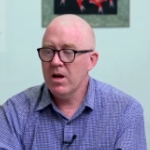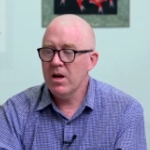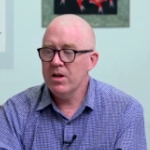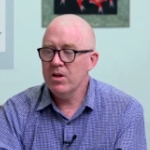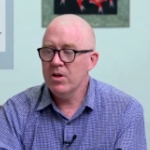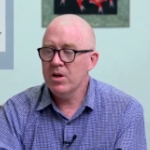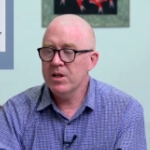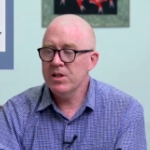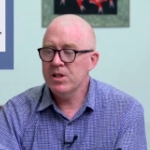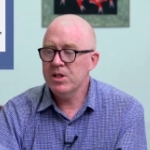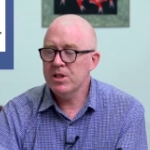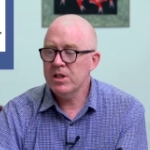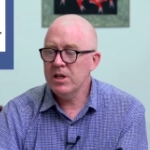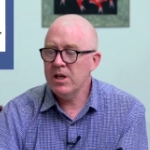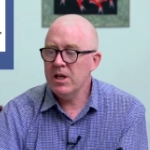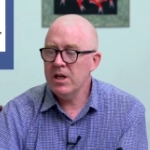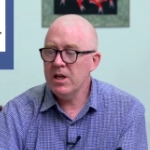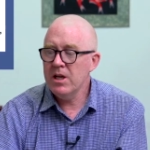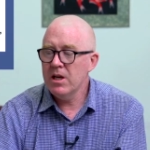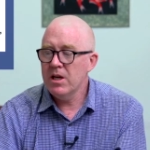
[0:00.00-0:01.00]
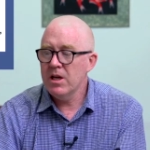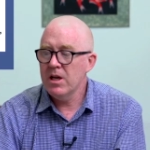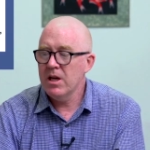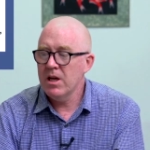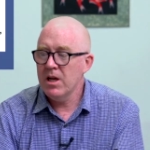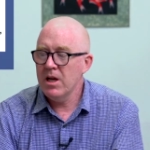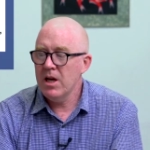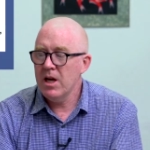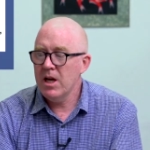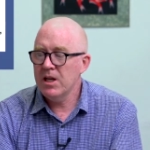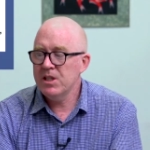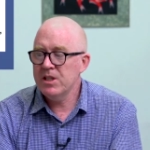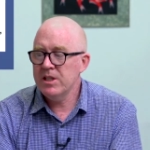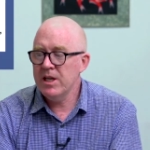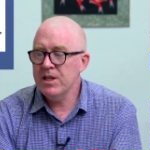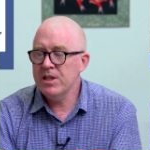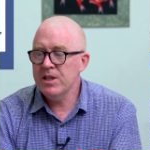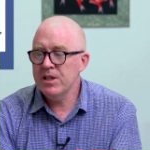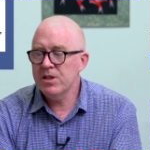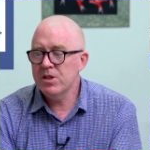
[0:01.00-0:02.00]
you can see a
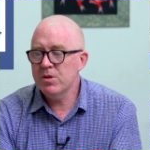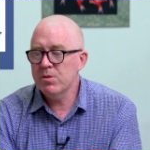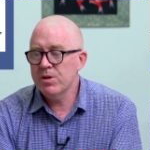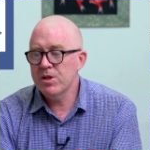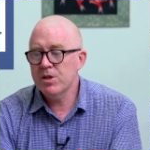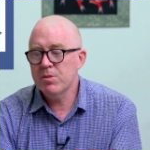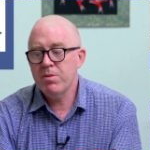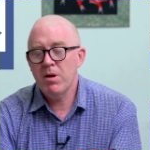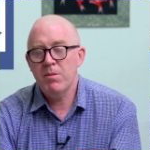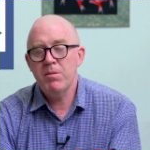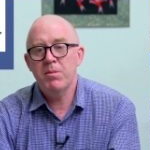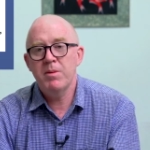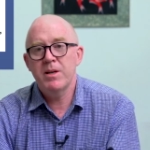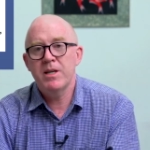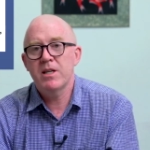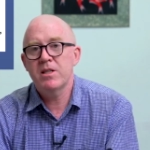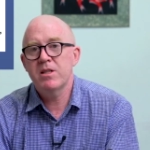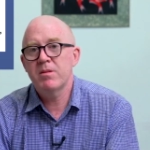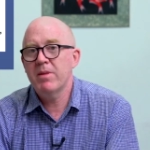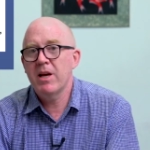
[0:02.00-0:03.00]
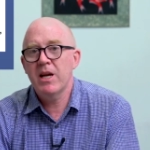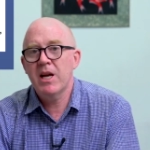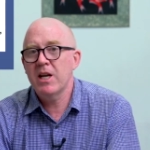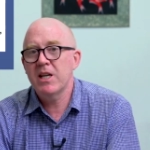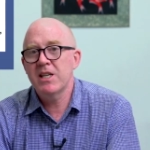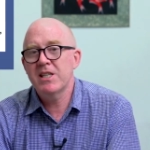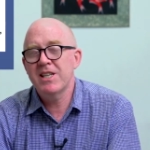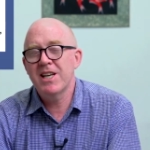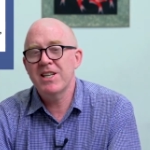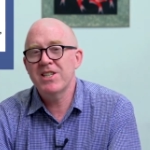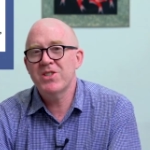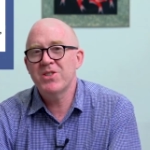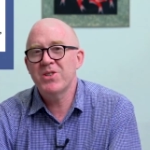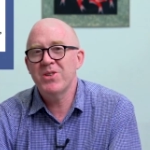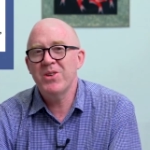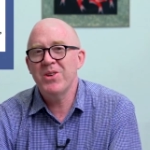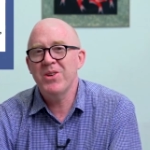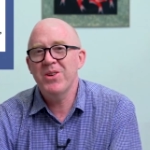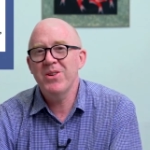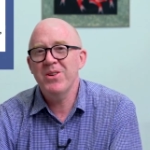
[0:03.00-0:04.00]
sentence which probably doesn't make any sense
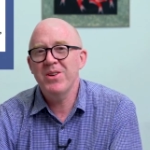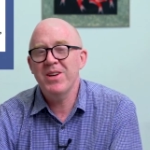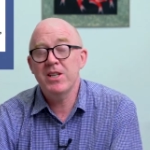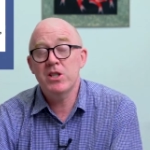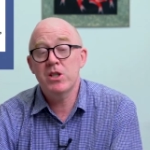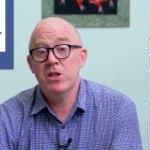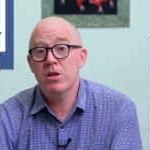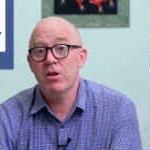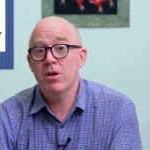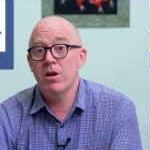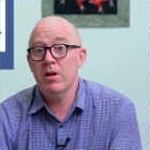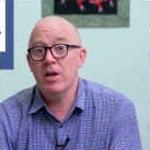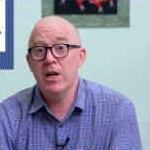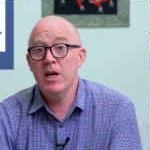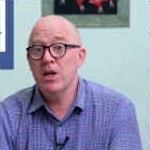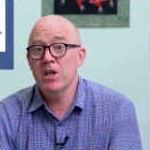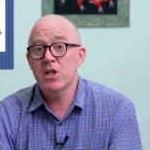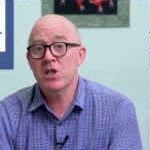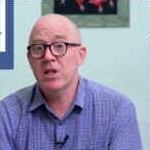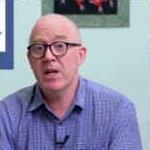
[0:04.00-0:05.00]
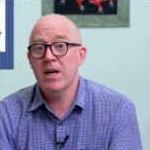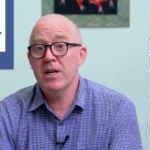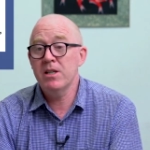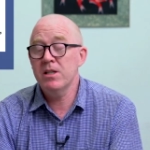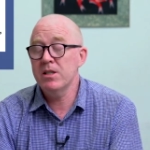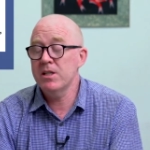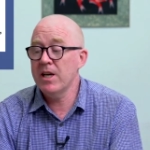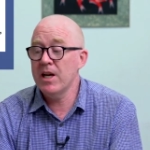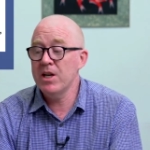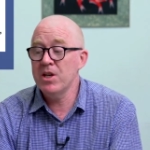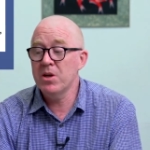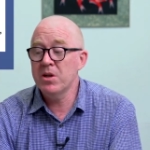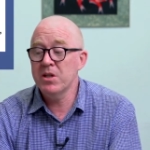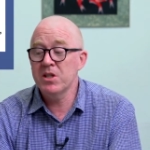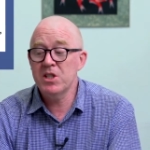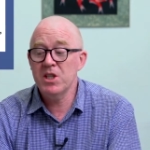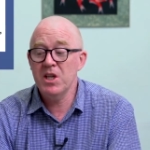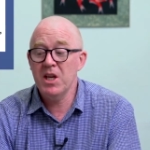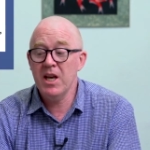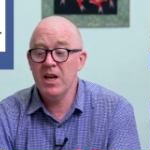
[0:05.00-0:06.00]
to you. It's got English letters, and you can
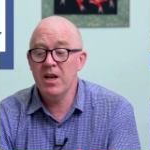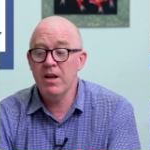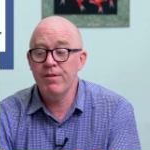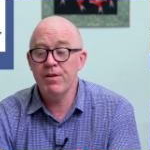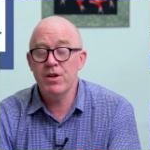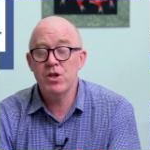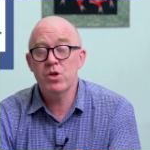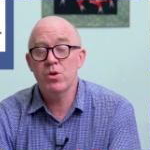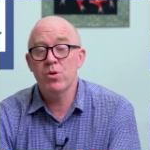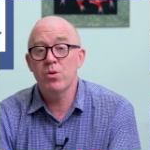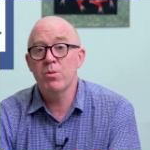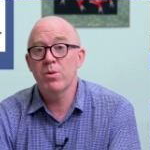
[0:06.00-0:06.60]
see individual